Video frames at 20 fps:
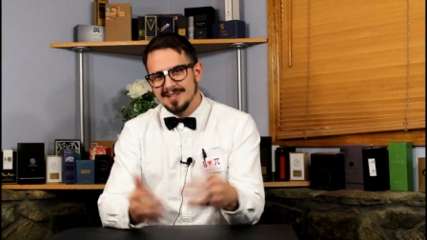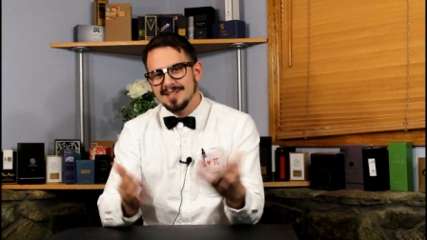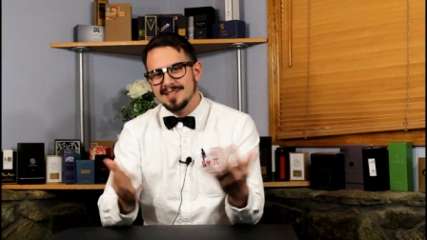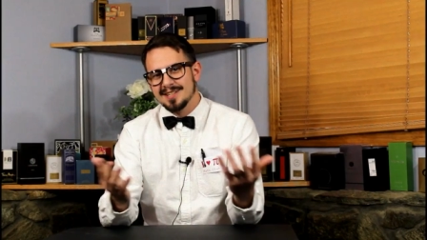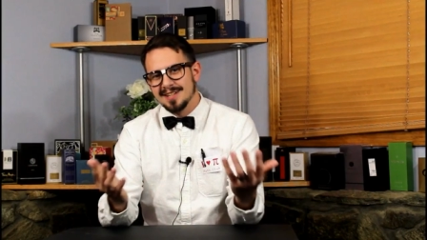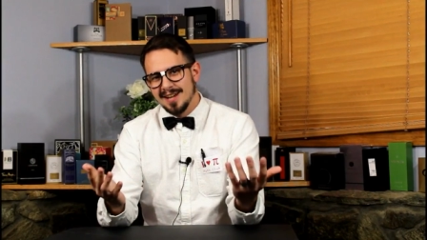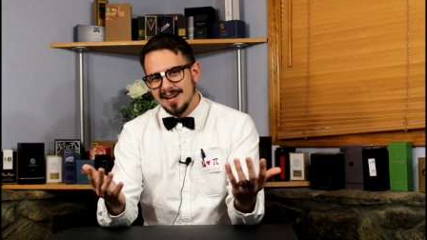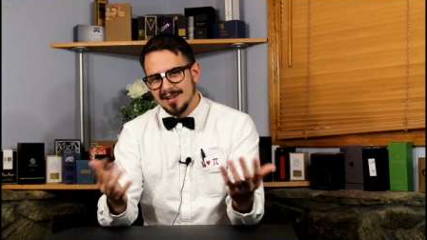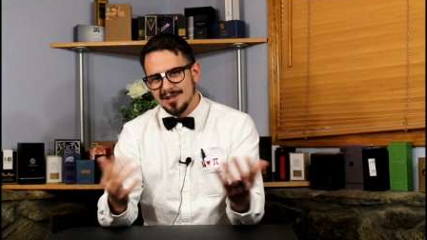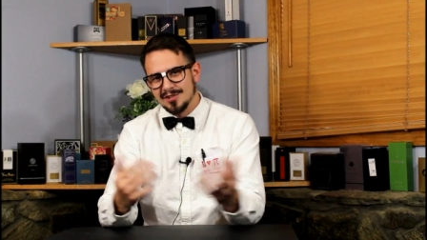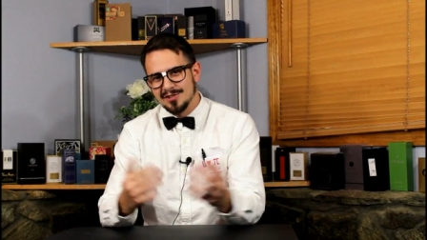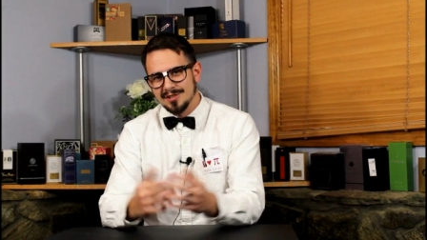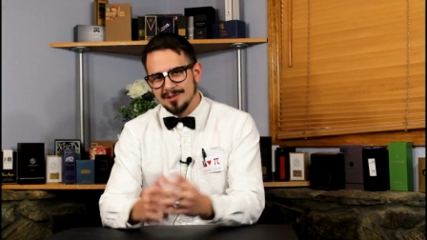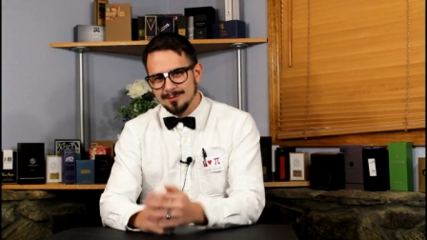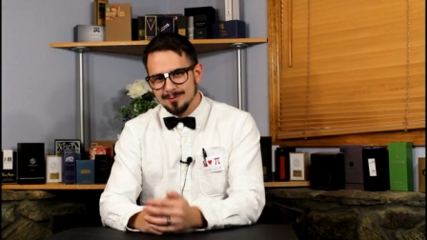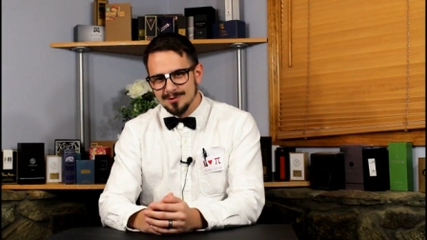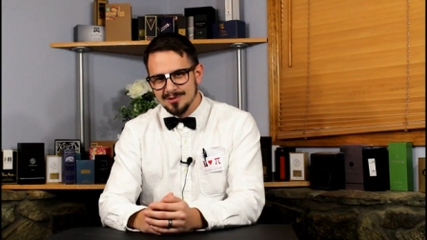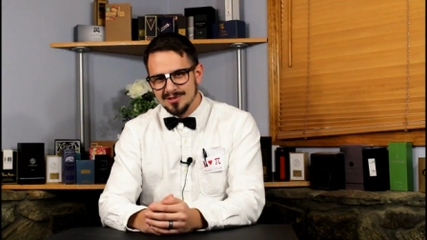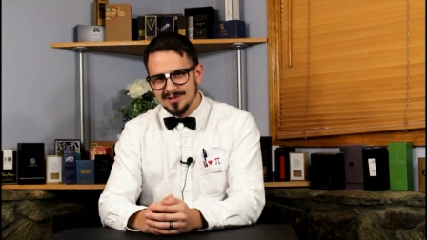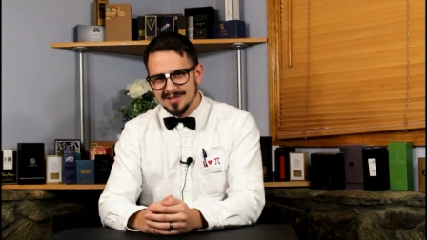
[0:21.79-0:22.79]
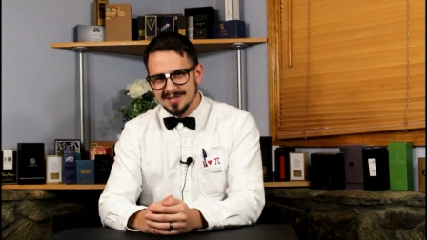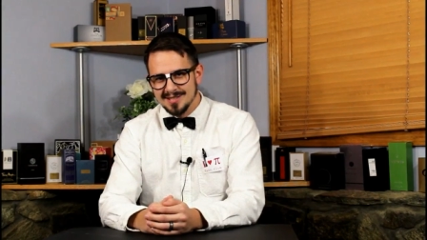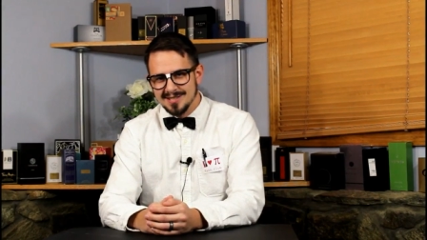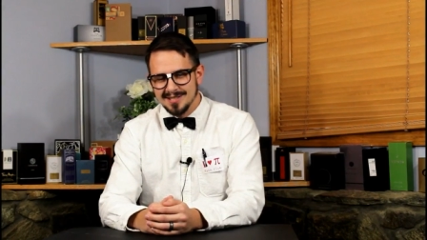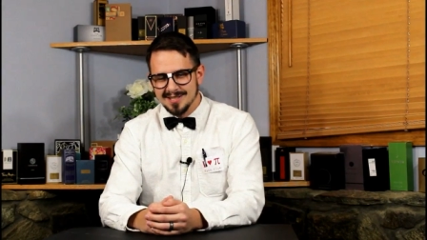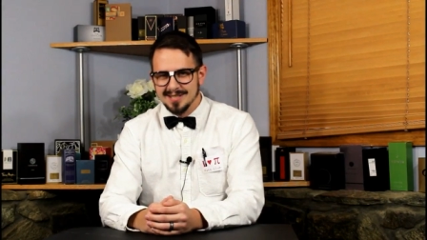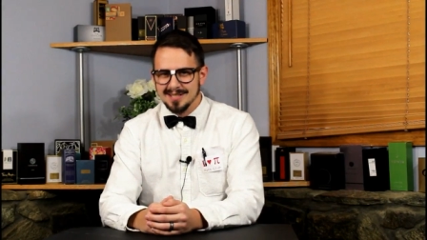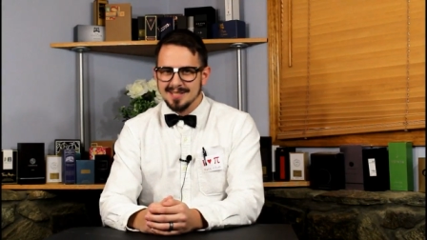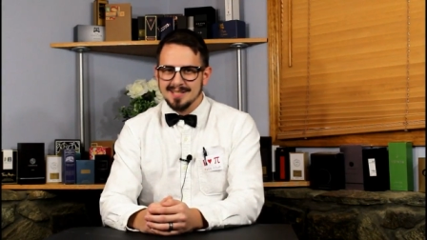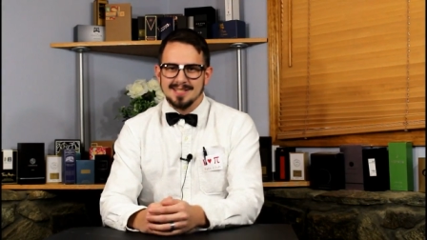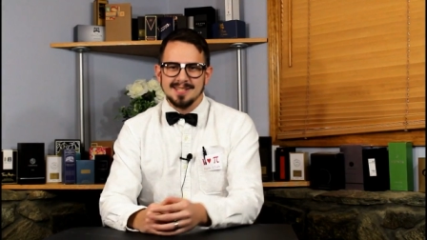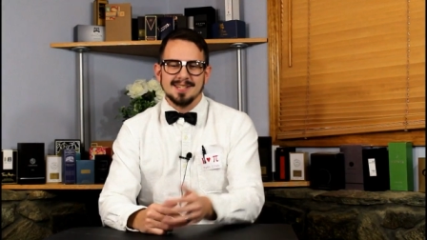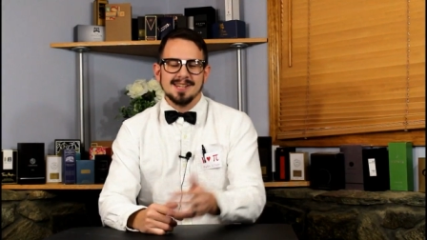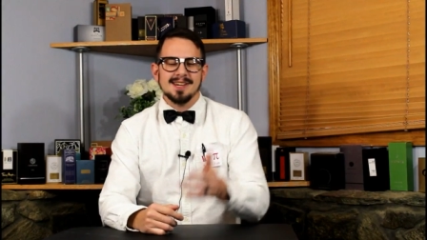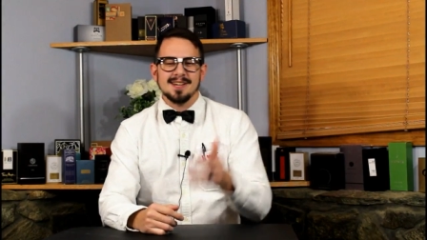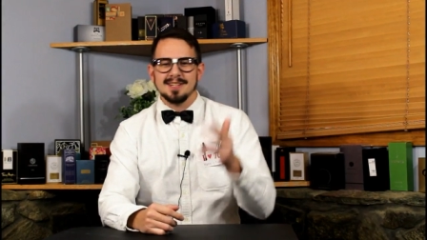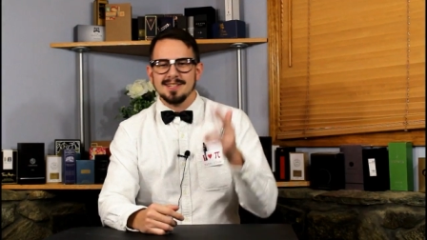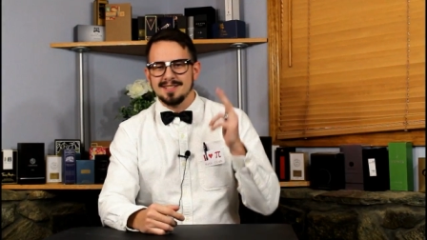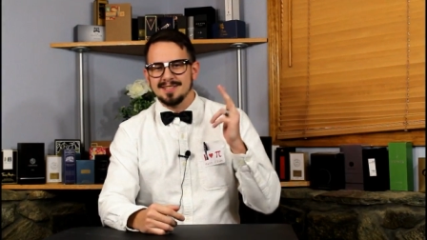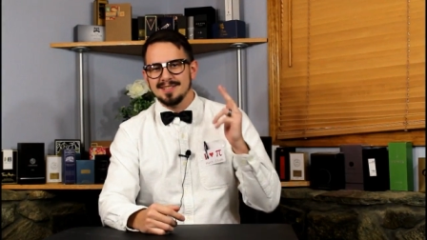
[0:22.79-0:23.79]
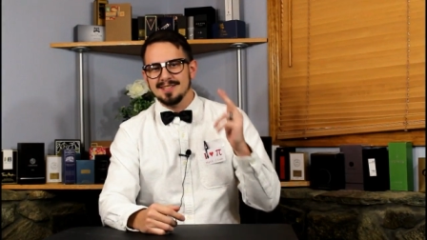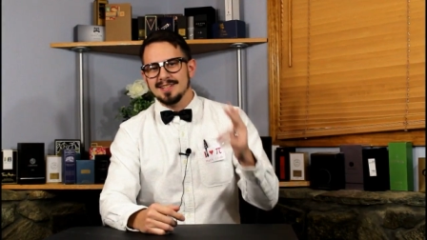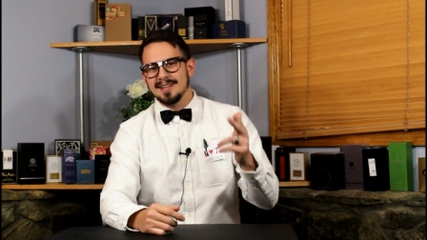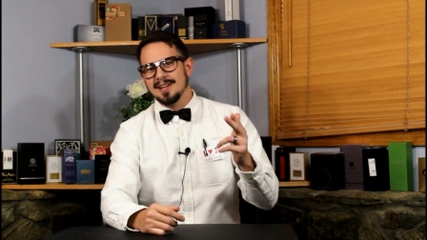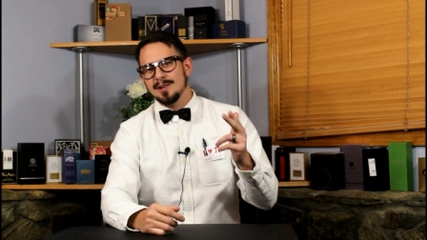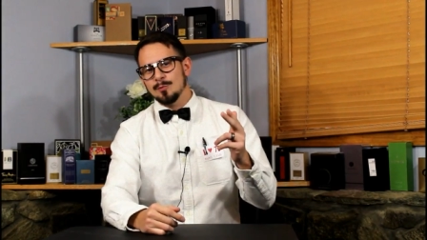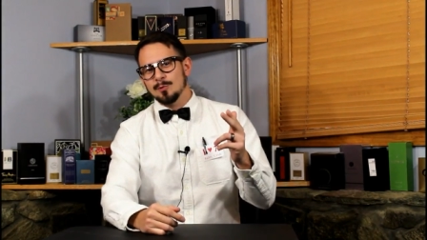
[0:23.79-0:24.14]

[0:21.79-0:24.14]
it's Ashton with Gents Scents, and today